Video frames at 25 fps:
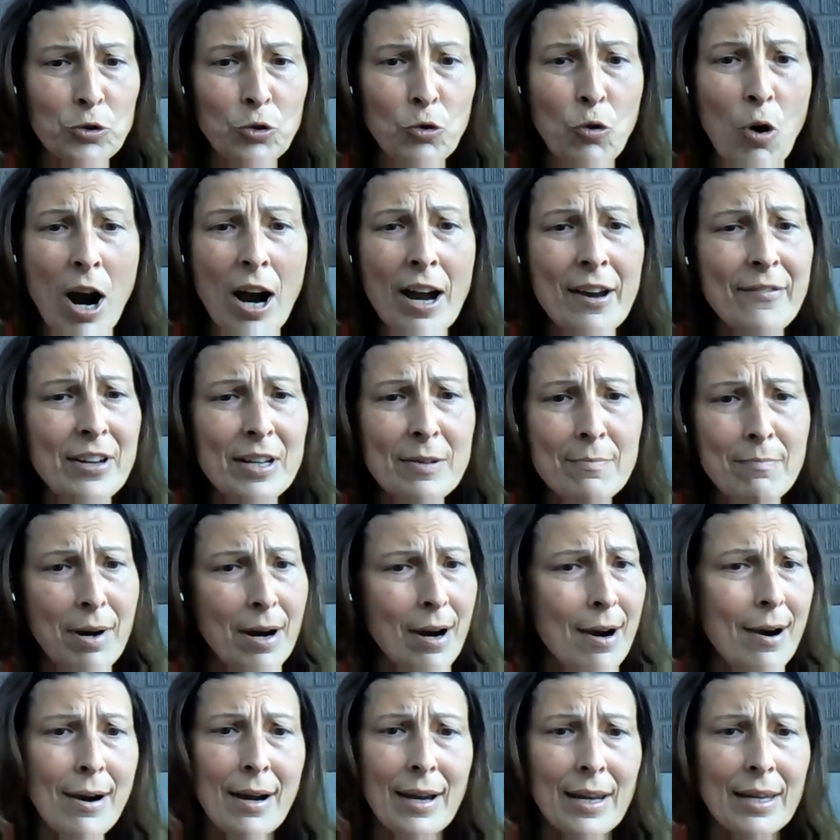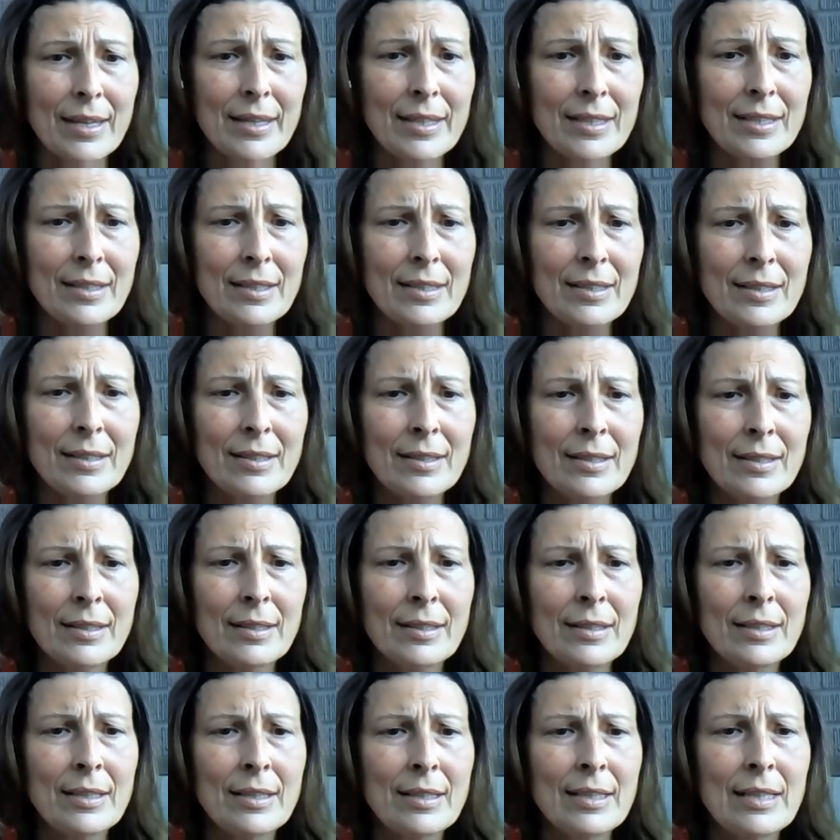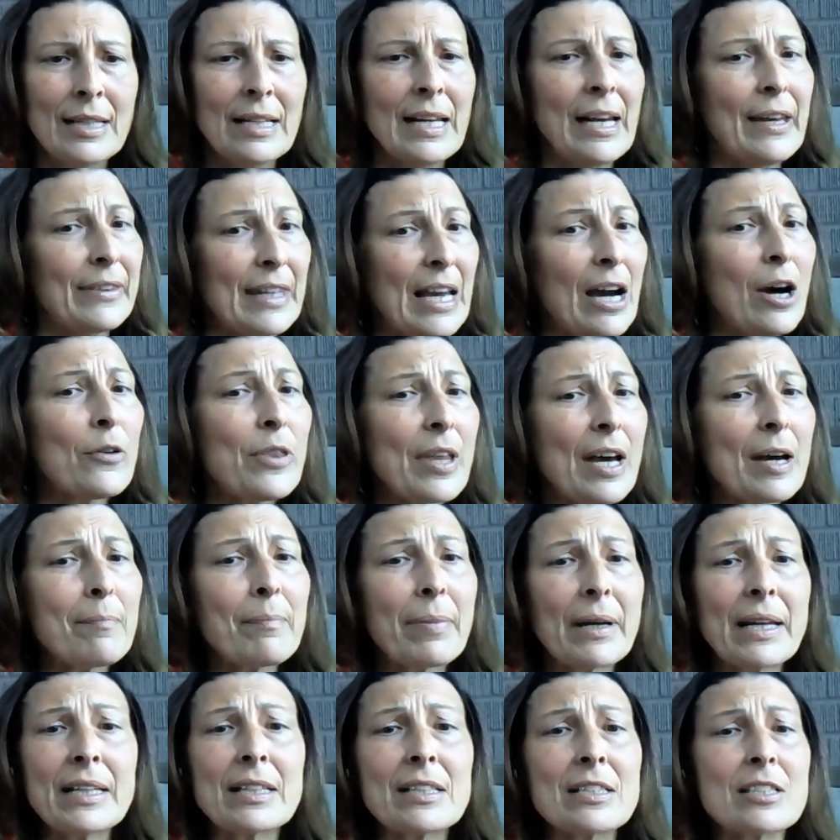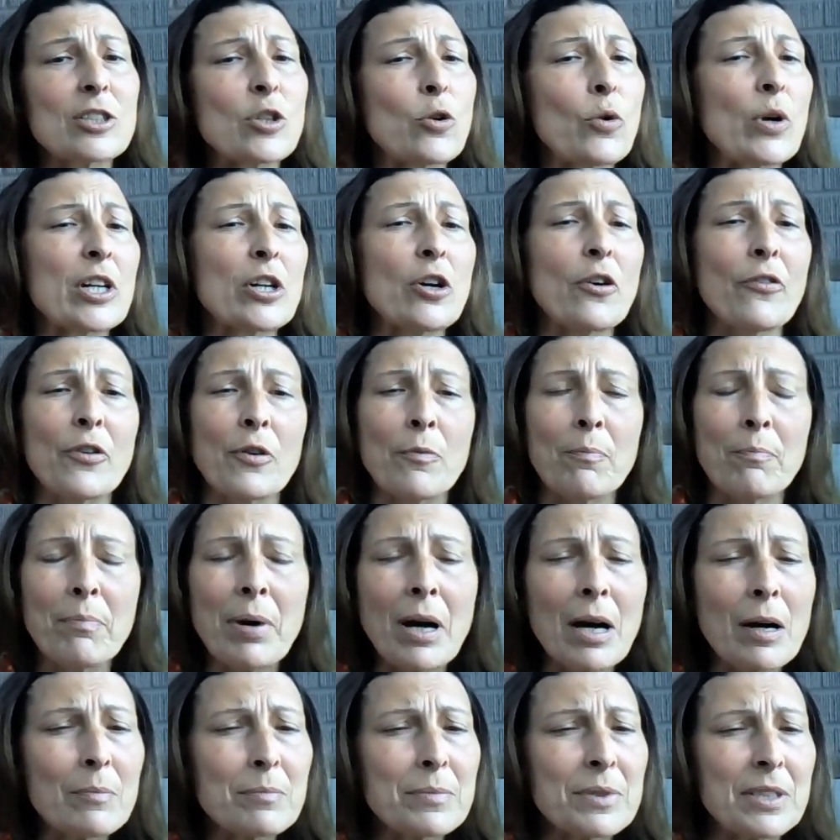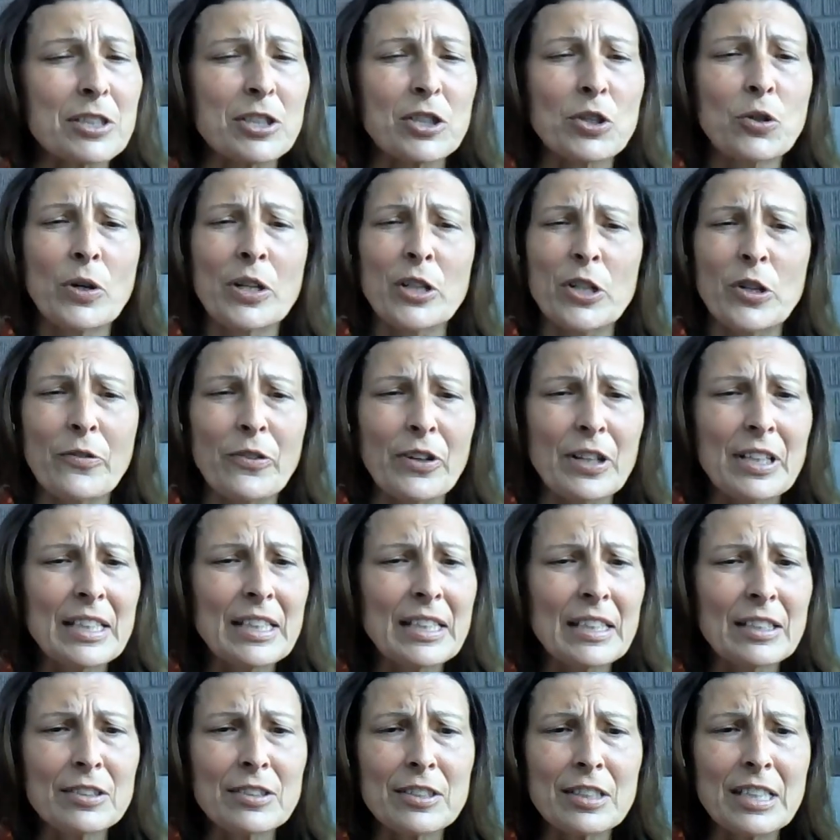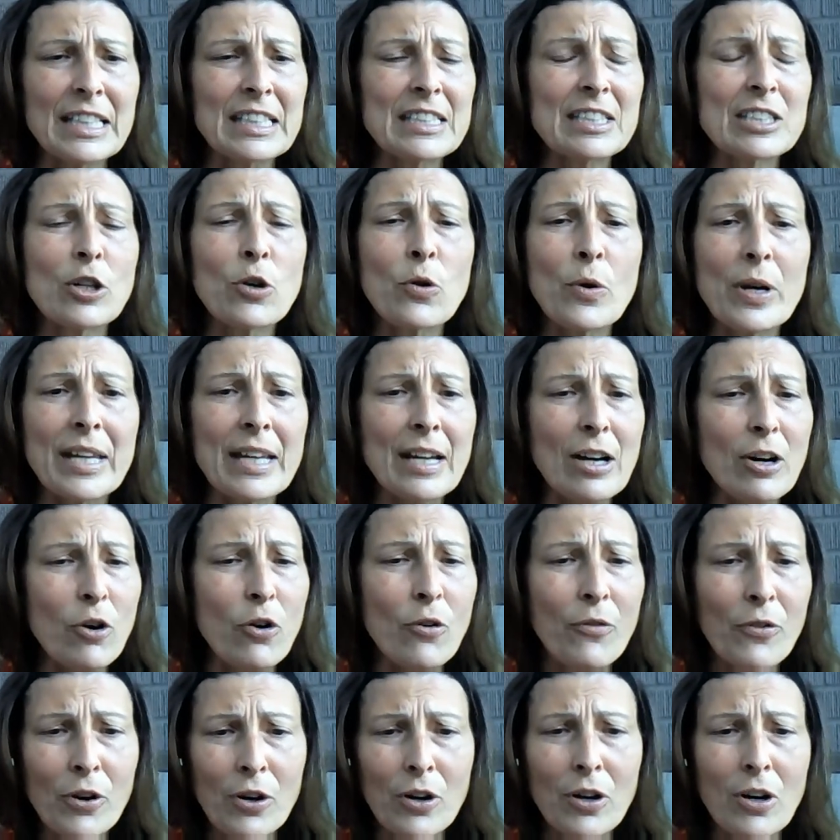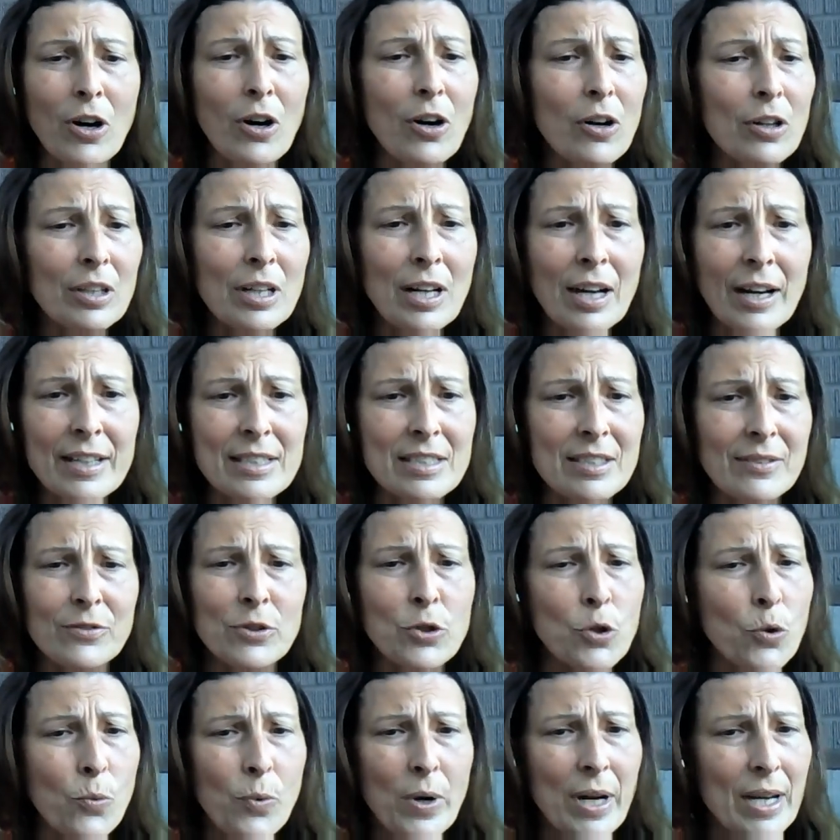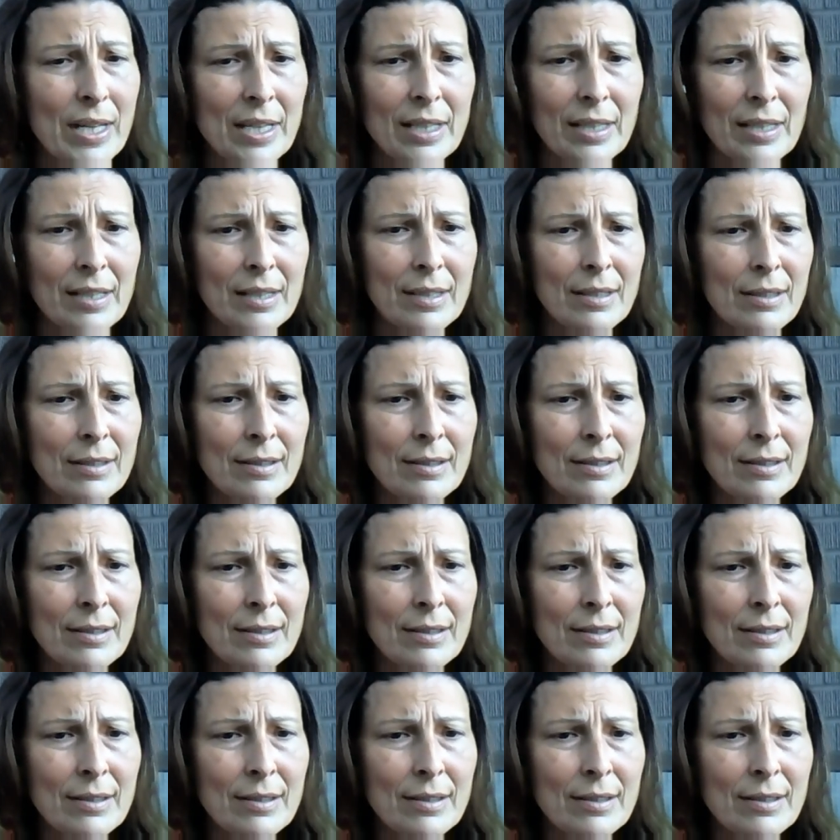driving by. And now that bike is going over bumps, it's going over hills, it's going over all kinds of terrain.